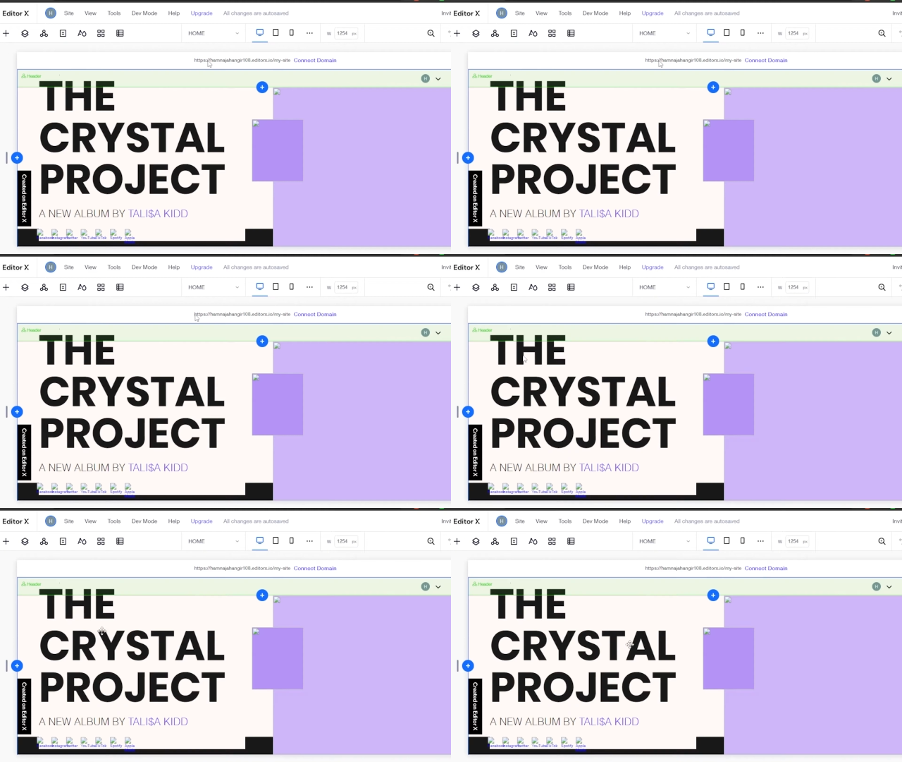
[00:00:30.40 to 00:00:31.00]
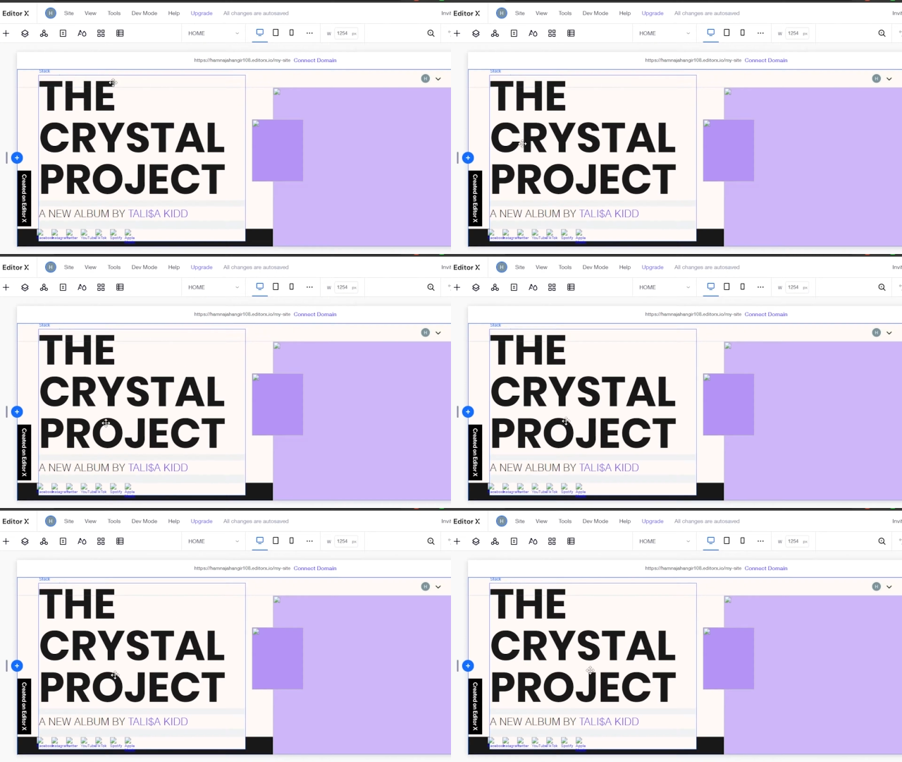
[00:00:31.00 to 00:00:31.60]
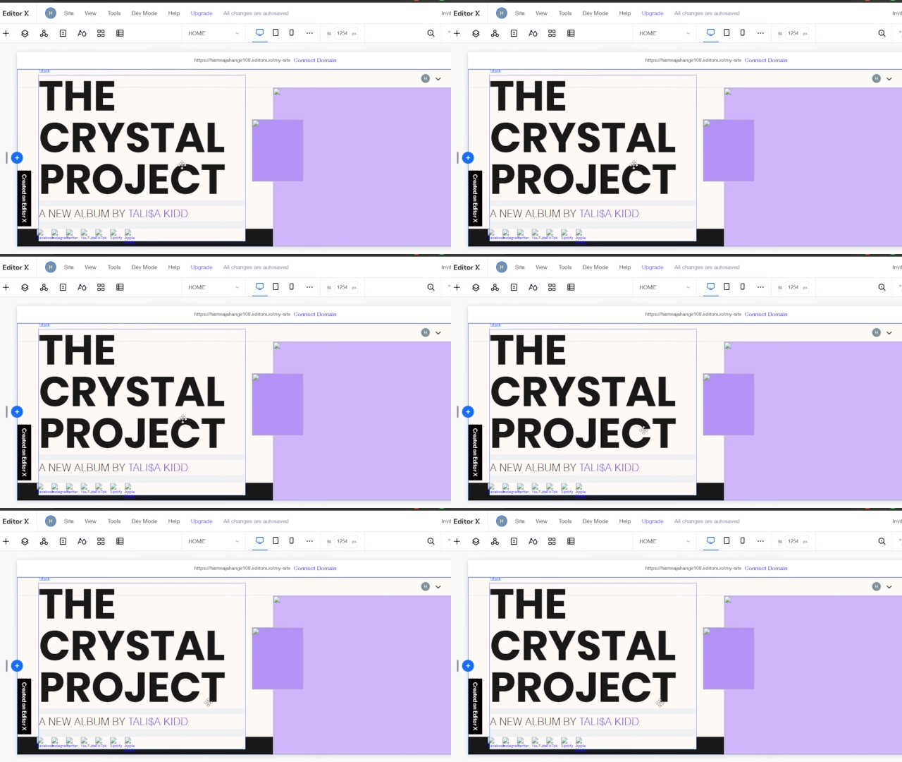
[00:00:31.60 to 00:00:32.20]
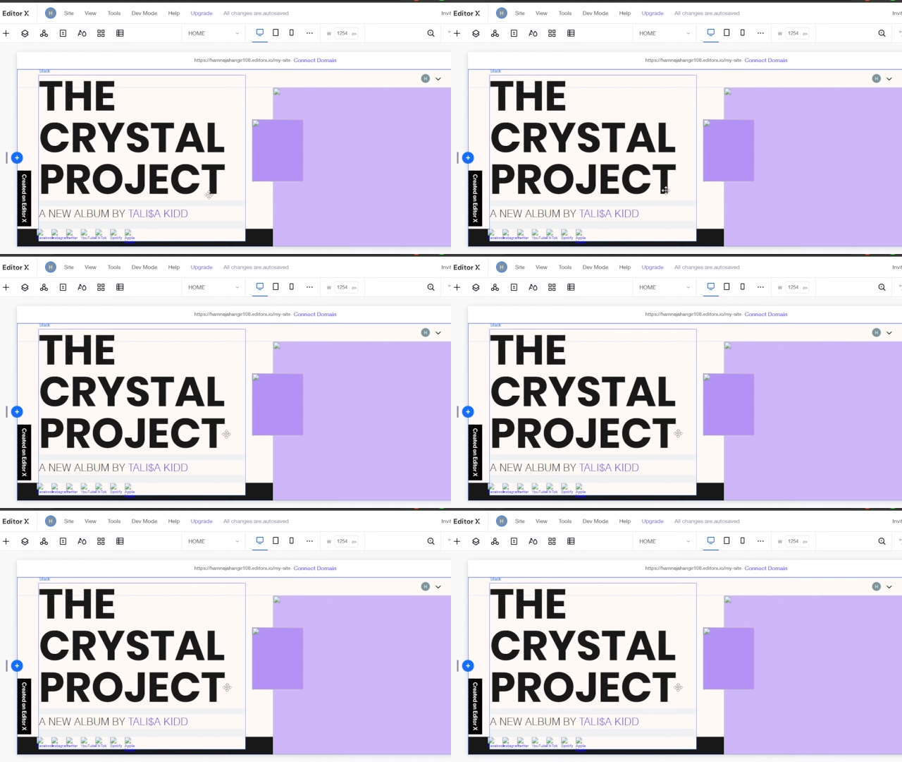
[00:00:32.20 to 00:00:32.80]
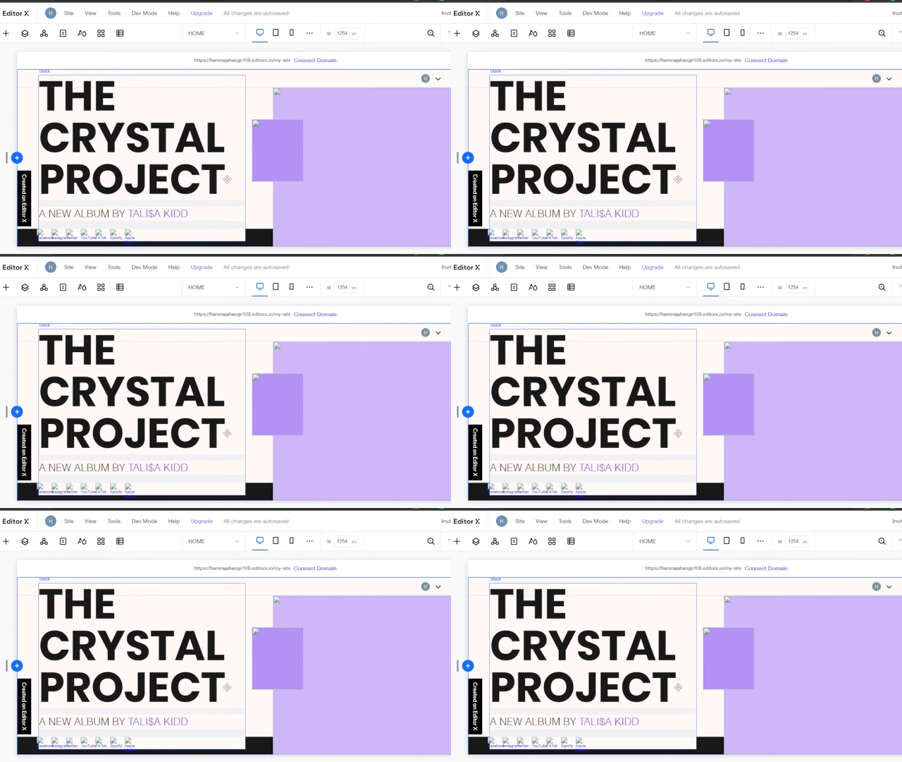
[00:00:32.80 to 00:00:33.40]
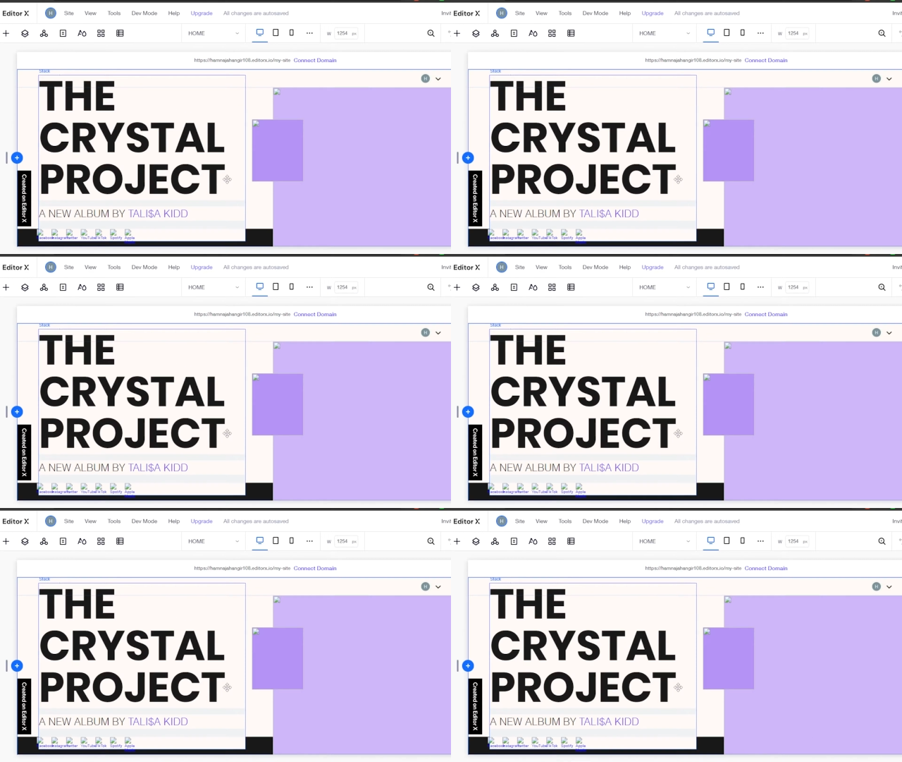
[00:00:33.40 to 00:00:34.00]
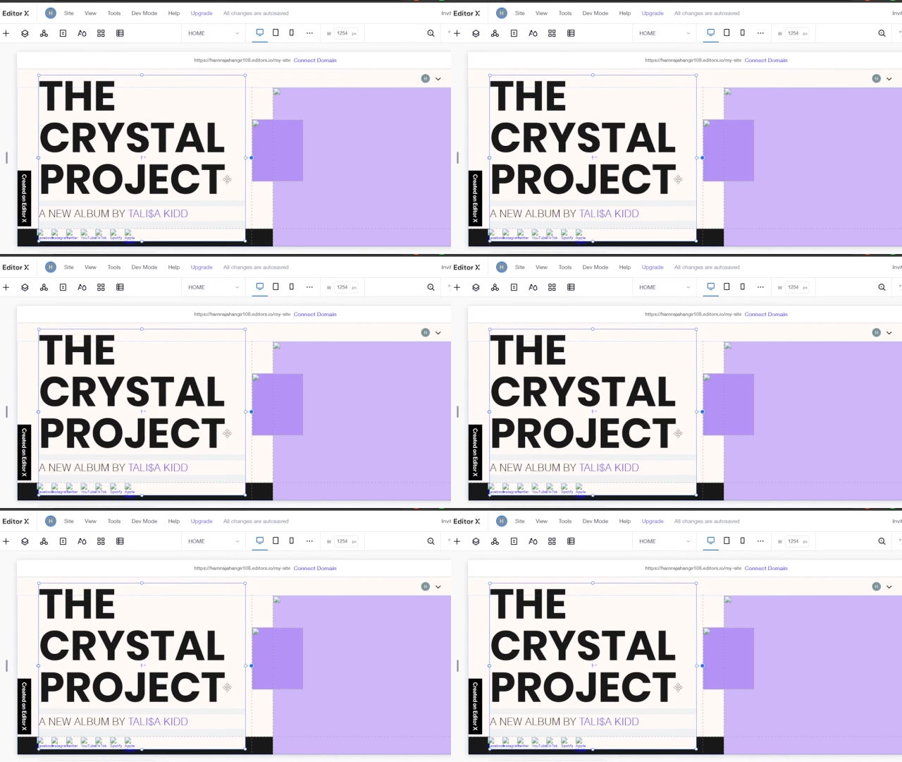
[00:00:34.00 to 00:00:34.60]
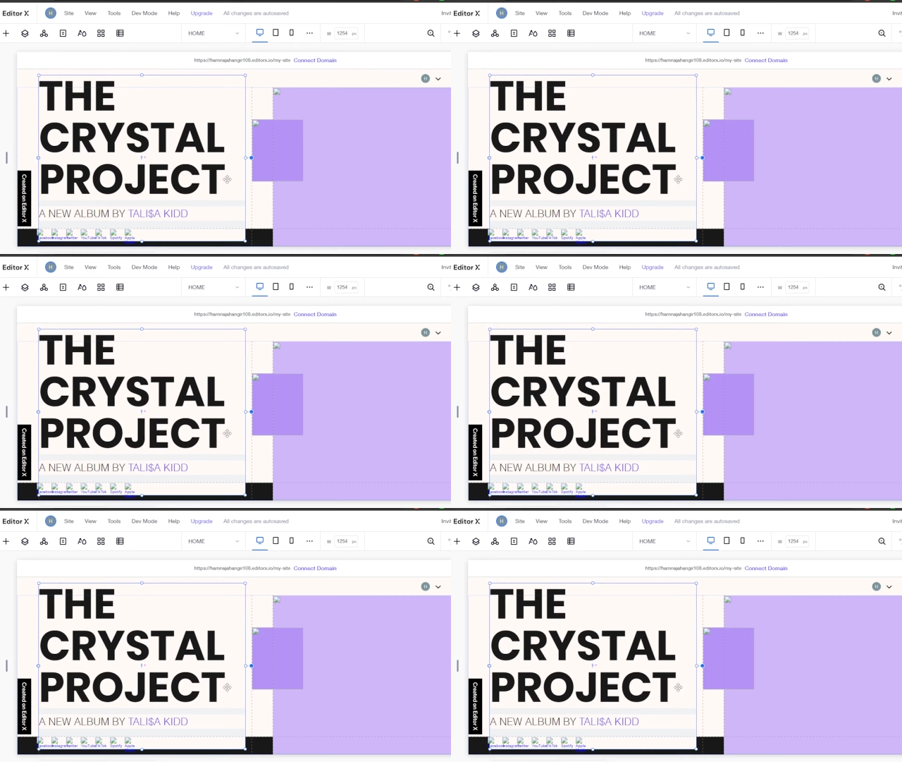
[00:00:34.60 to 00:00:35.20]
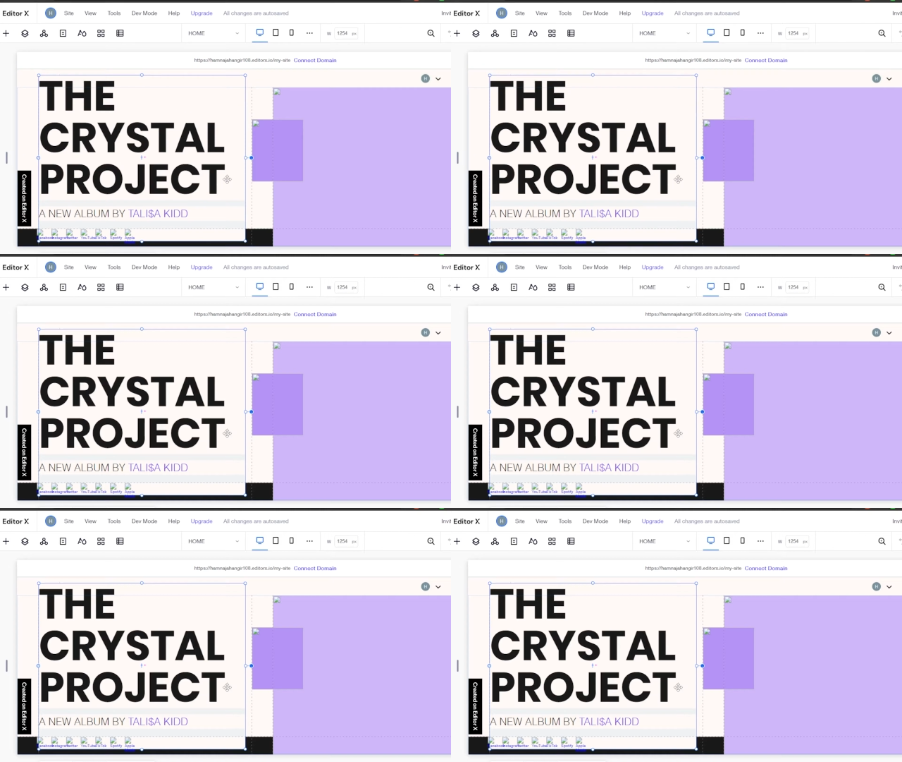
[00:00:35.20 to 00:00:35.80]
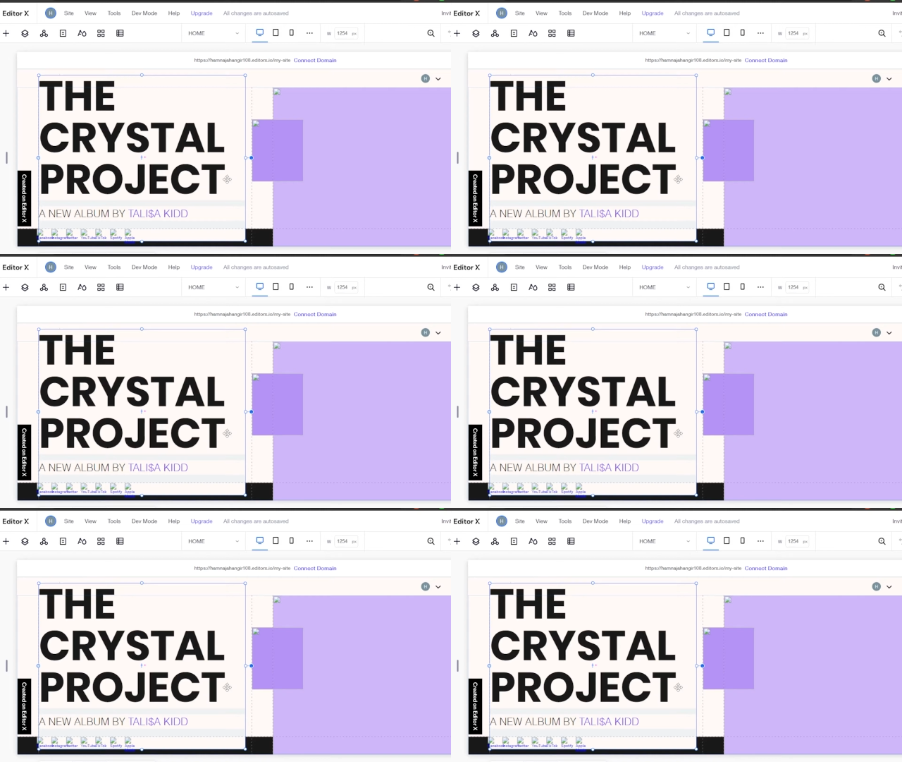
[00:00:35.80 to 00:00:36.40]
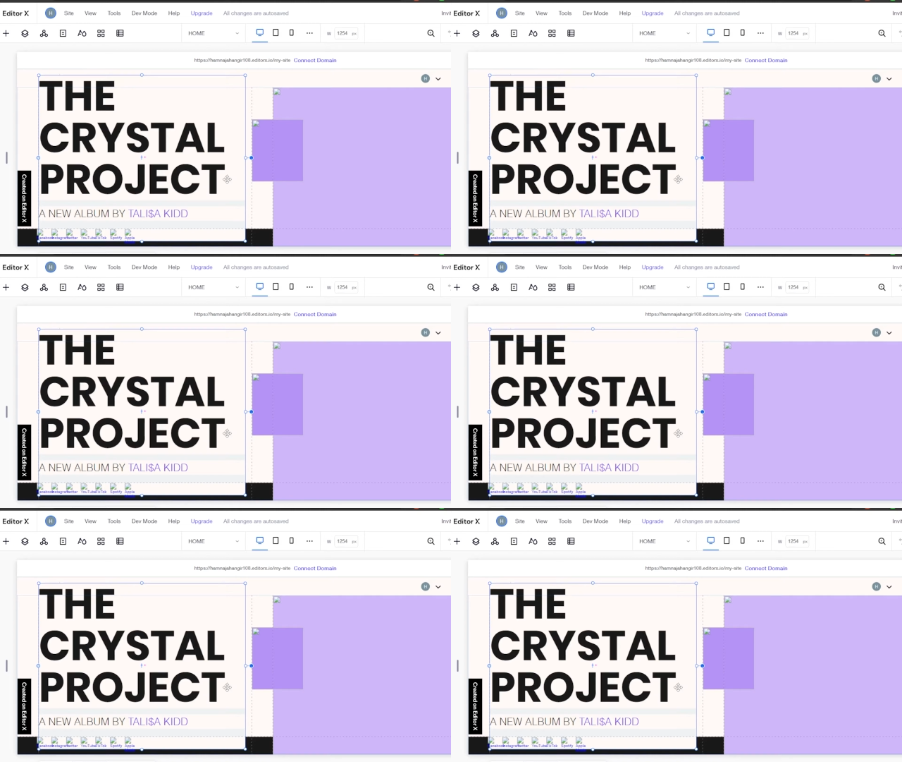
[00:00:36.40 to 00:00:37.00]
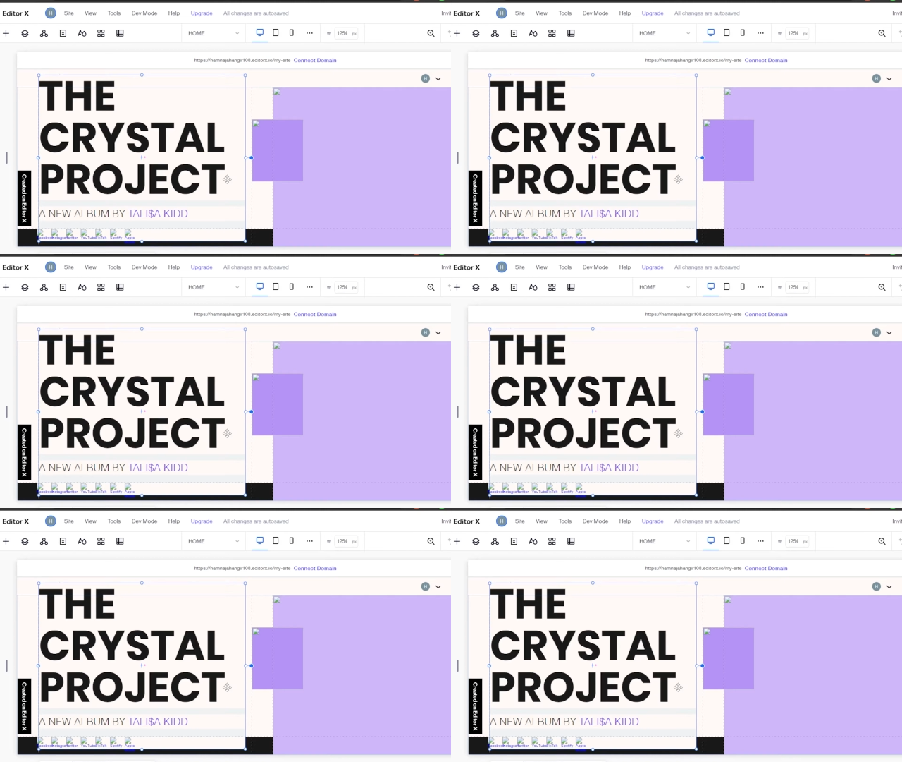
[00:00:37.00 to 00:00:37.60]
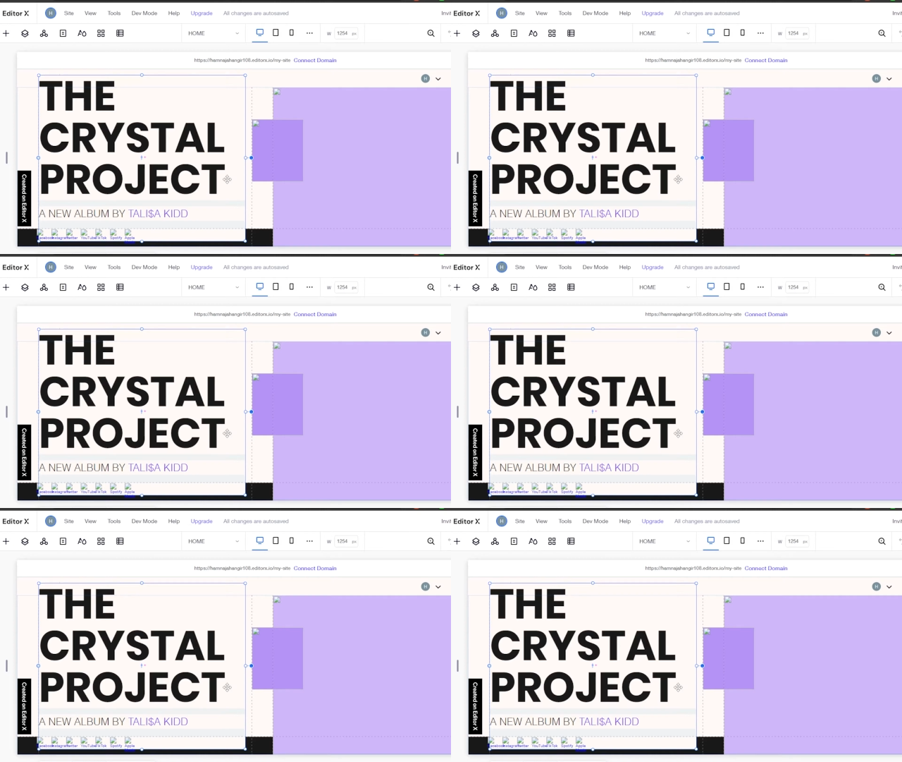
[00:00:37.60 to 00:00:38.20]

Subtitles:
[unreadable: no face in view]